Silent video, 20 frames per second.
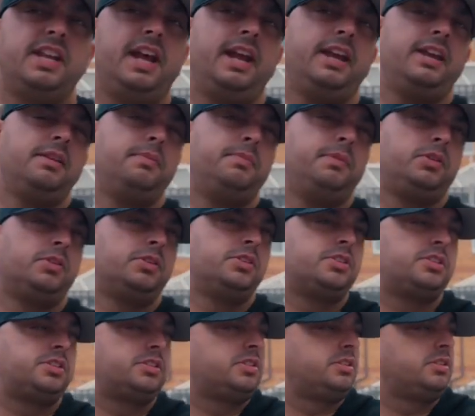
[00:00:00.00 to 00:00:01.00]
today
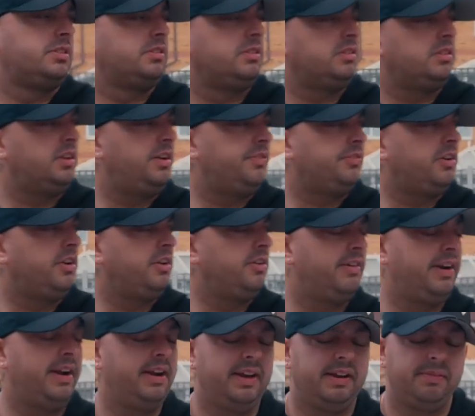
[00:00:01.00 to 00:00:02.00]
because I've gone
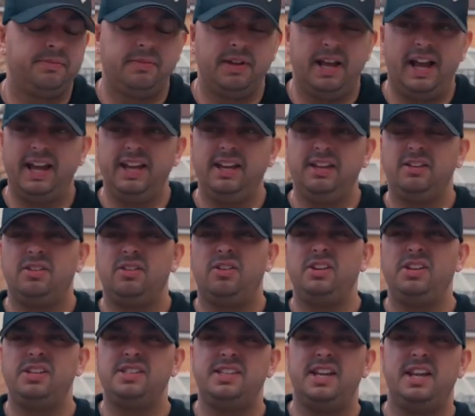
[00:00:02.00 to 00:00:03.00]
around 8,
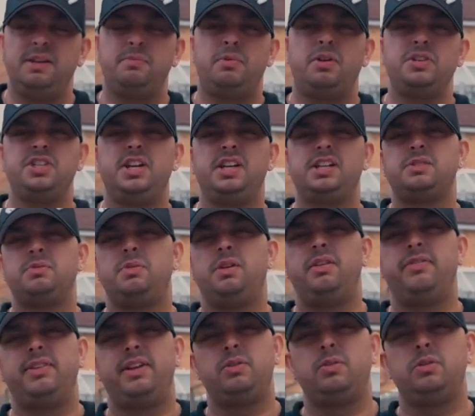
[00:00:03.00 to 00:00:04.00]
9, 10 projects where
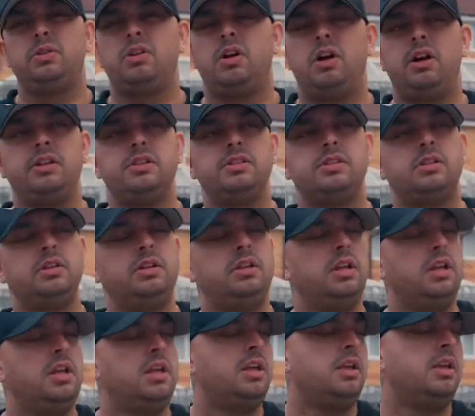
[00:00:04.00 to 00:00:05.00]
I've had all the gardens done.
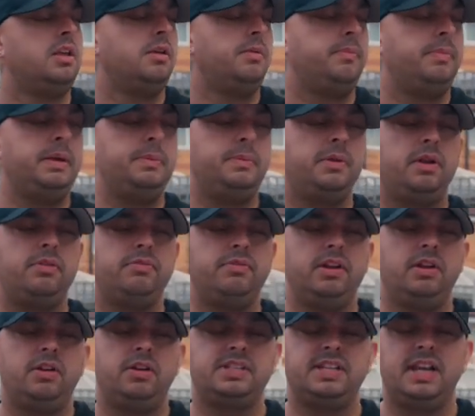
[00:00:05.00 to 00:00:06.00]
People don't
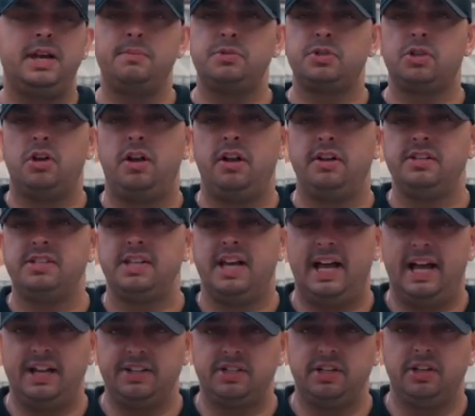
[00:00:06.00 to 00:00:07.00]
realize how much gardens
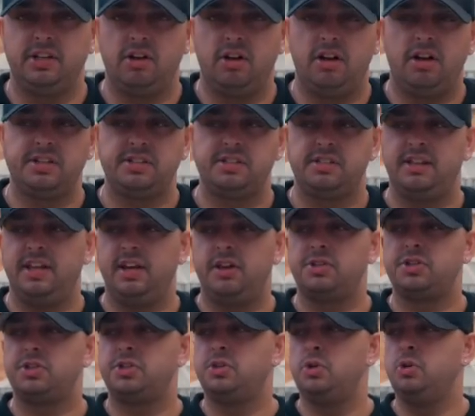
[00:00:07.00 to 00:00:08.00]
actually cost. They
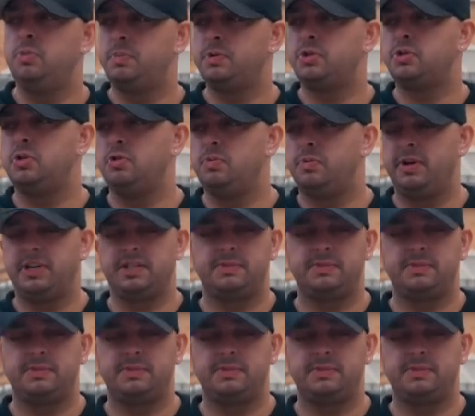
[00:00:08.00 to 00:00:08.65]
are super, super